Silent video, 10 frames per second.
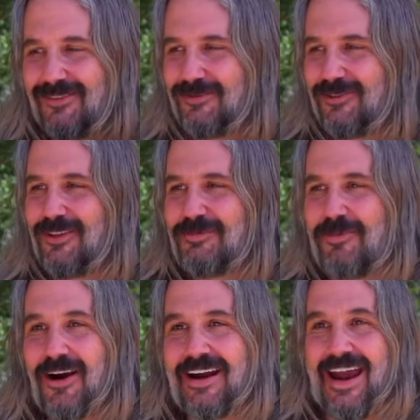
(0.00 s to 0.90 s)
to the
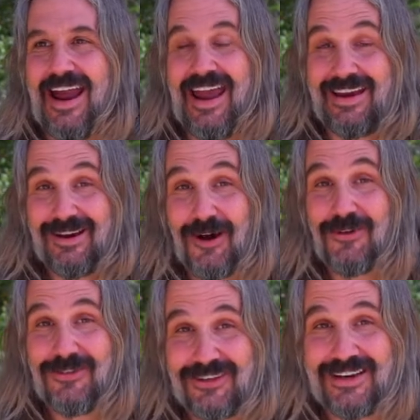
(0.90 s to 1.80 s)
market, and all of
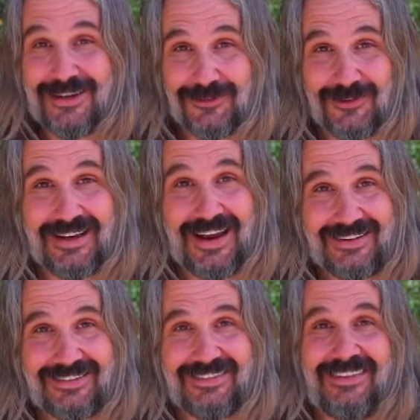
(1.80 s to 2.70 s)
a sudden he
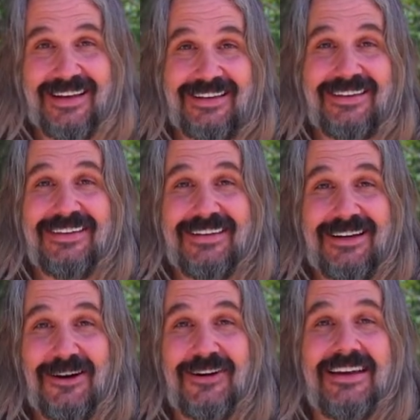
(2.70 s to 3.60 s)
realizes that, you
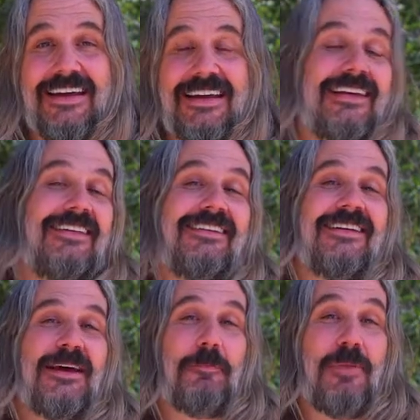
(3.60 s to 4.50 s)
know, he has
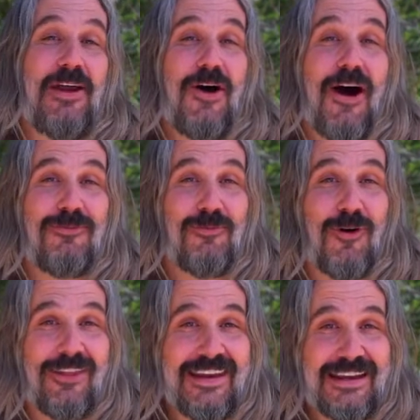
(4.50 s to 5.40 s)
bitten off
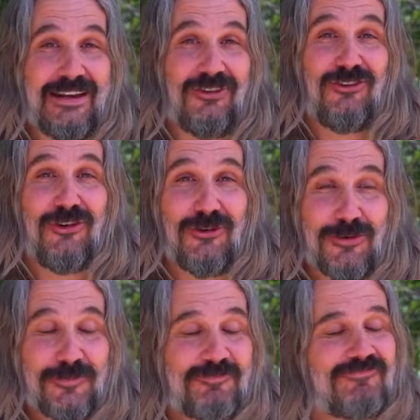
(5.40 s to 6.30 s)
more than he can chew.
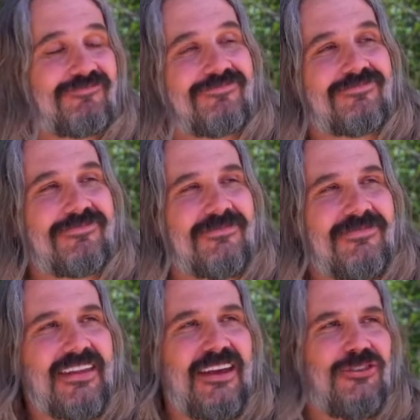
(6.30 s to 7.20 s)

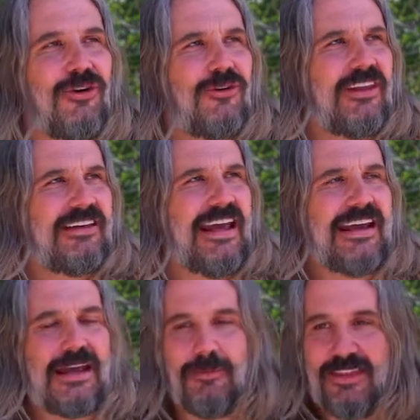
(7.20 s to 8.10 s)
So they take
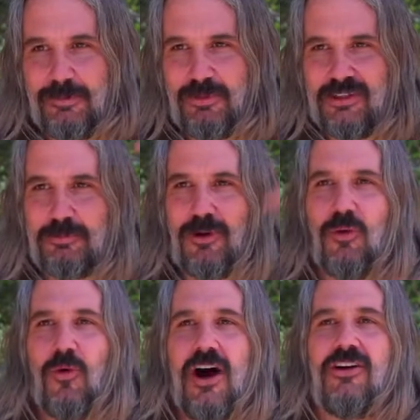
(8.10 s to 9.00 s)
him and they put the bowl of
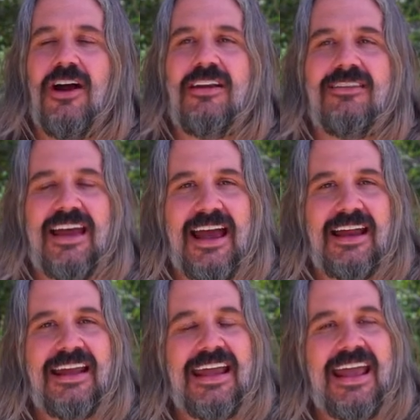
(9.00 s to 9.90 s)
water on his
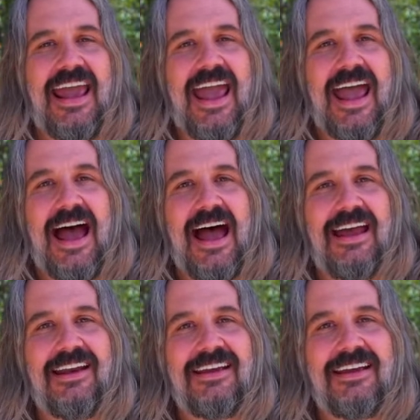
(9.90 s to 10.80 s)
head,
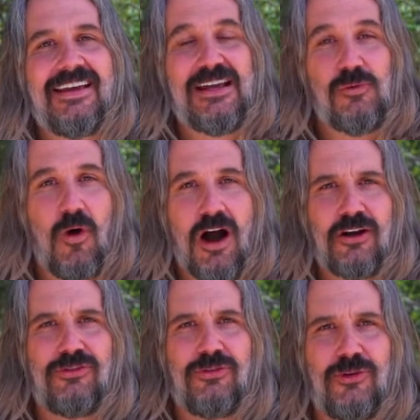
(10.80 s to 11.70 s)
and he
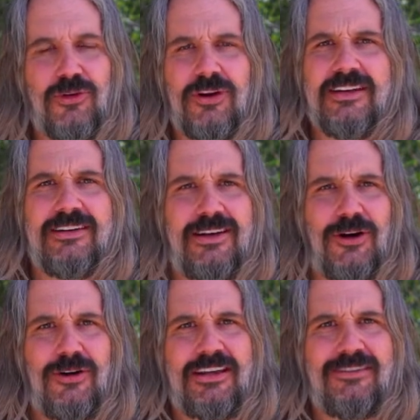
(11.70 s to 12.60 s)
walks through, and, you
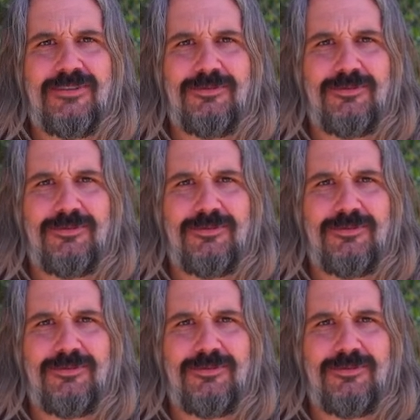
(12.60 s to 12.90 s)
know, he's